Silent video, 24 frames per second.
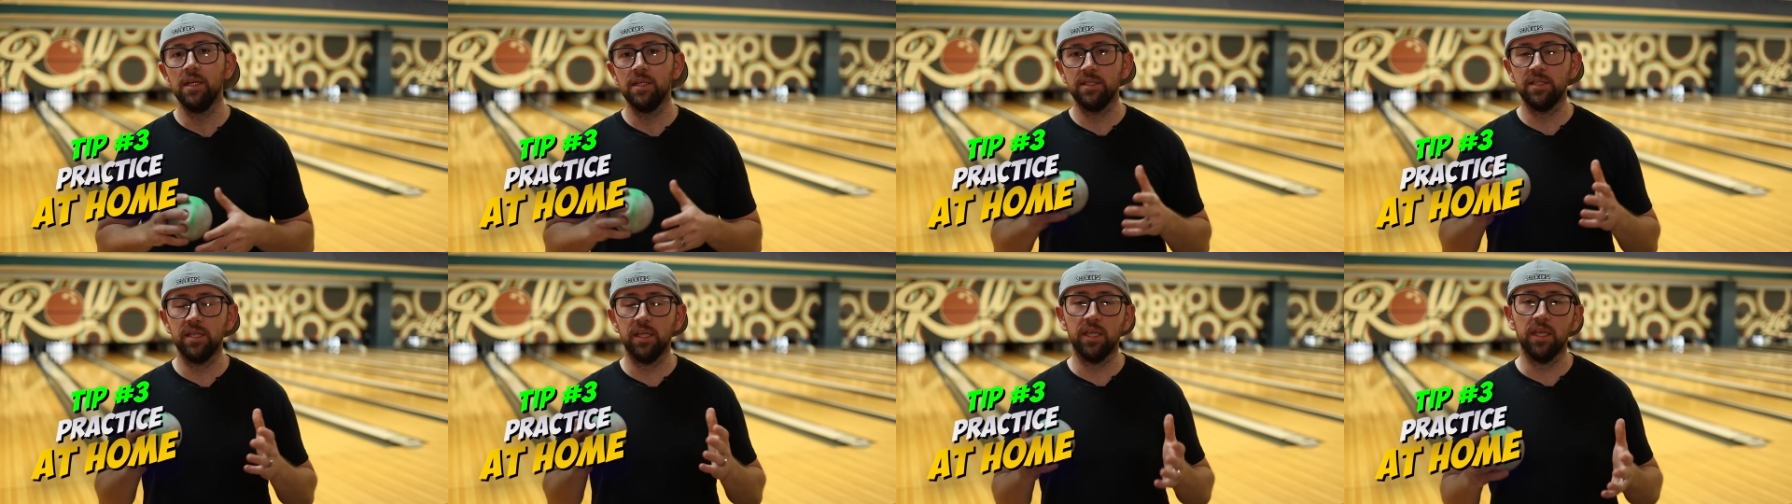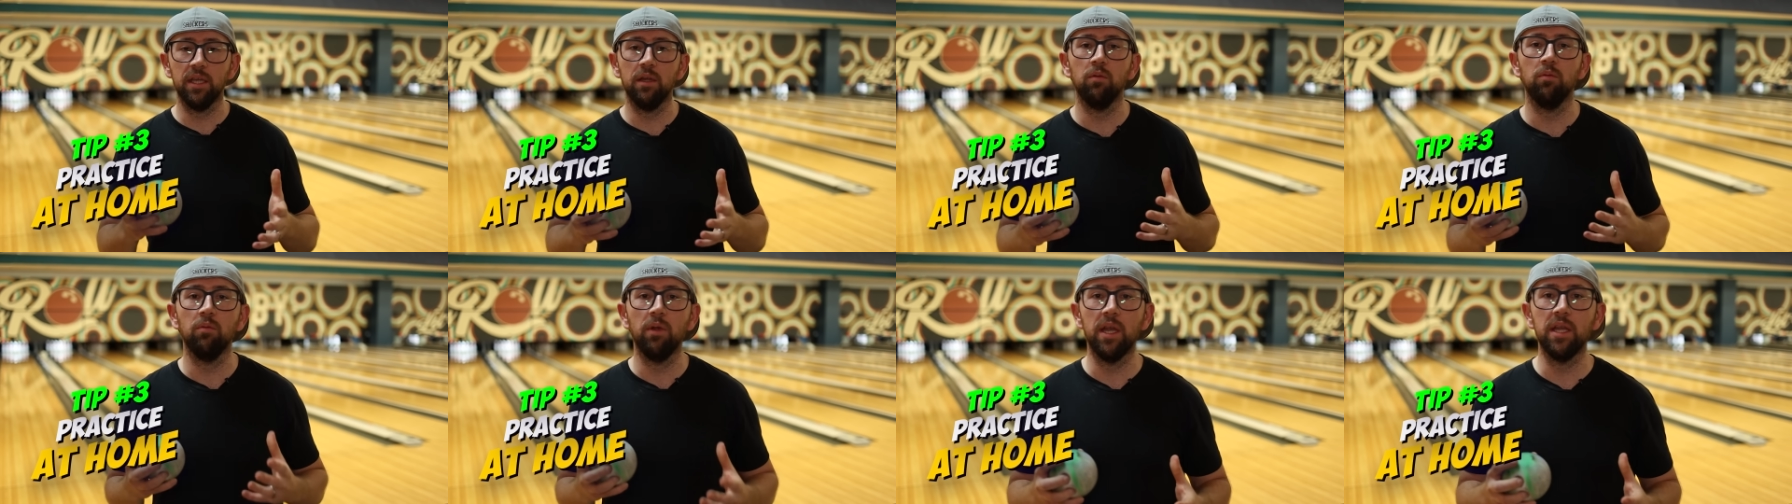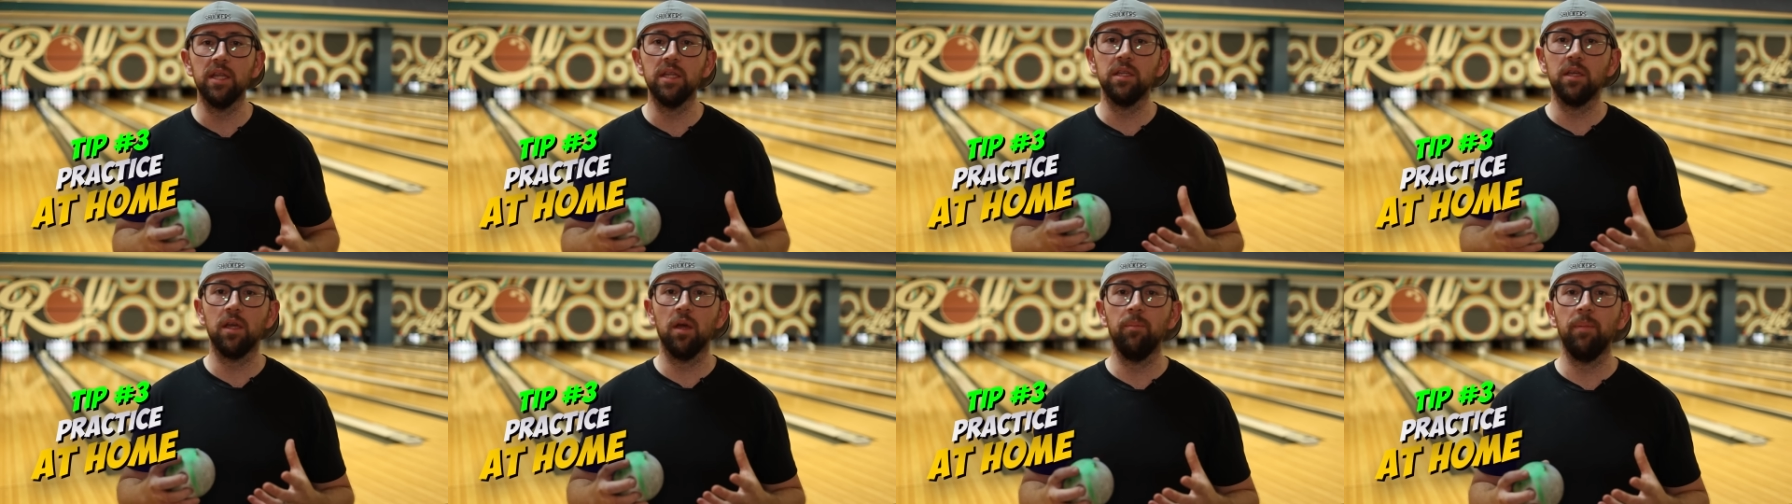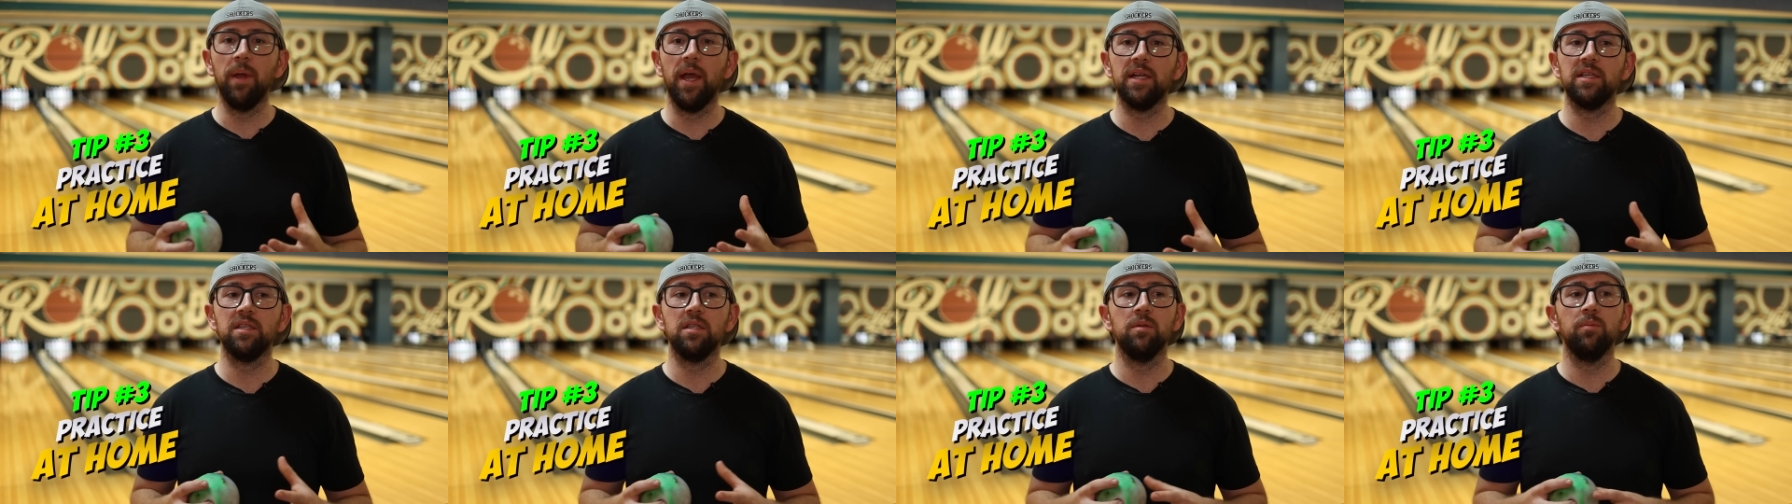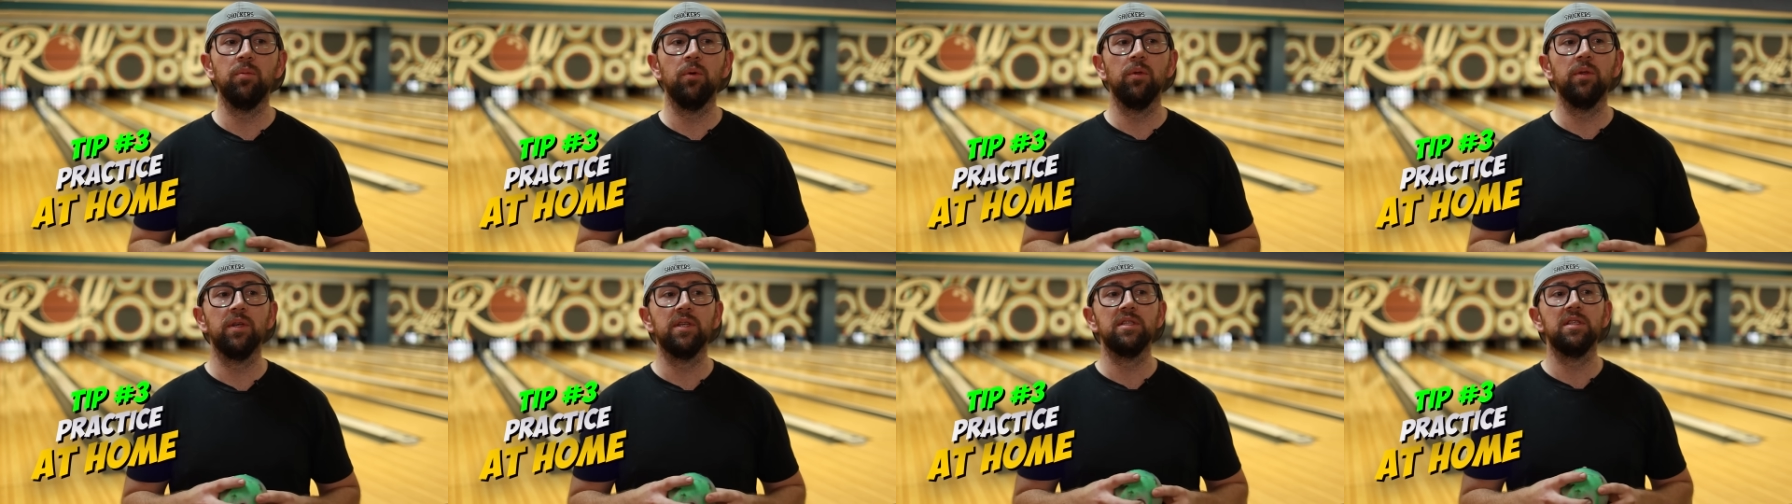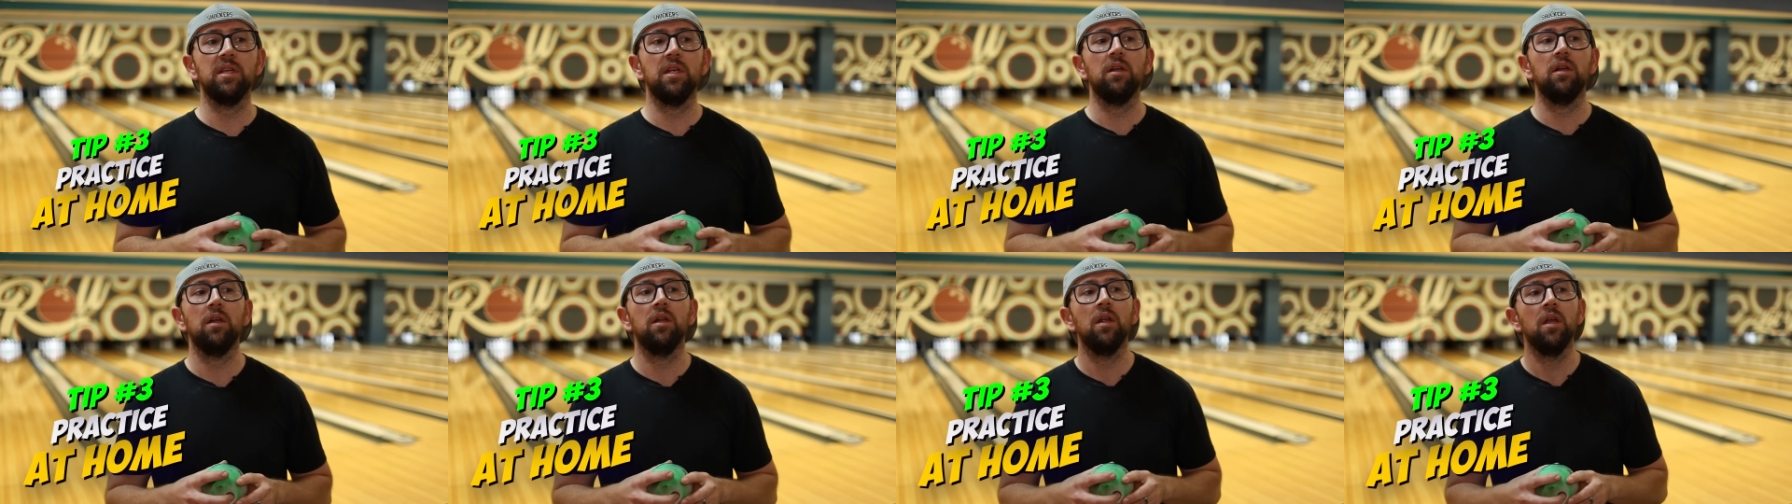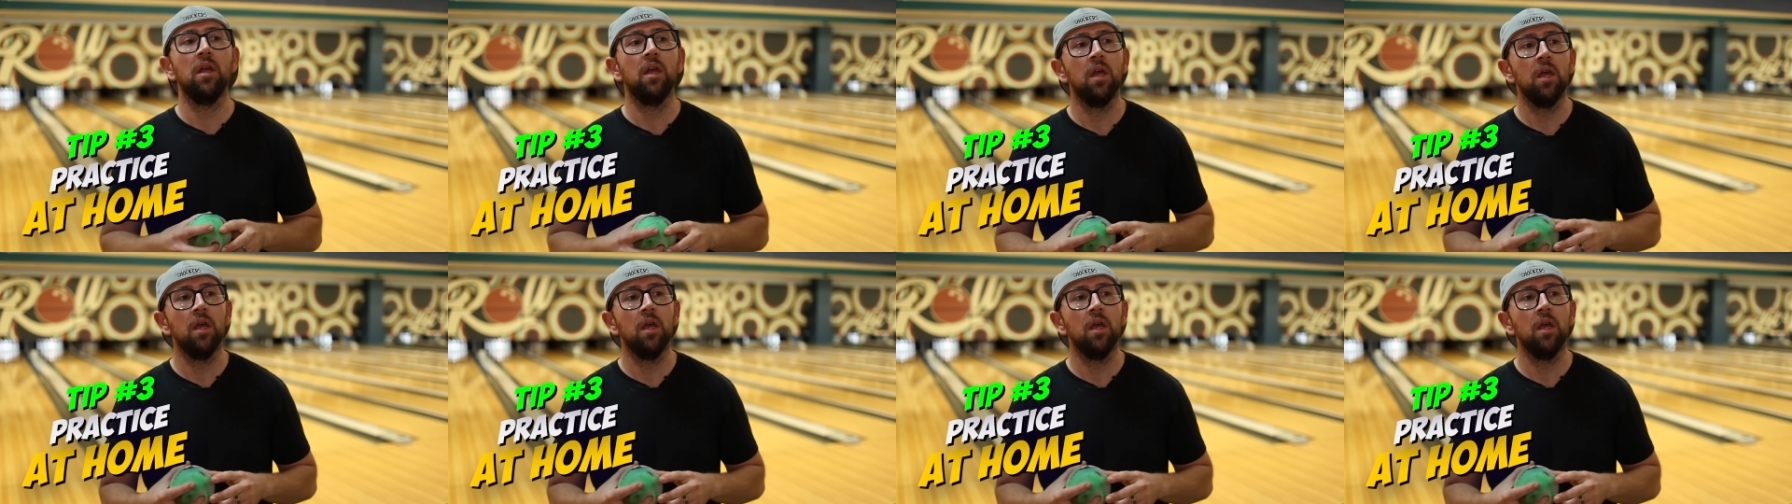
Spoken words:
to get ready to come back to the bowling center.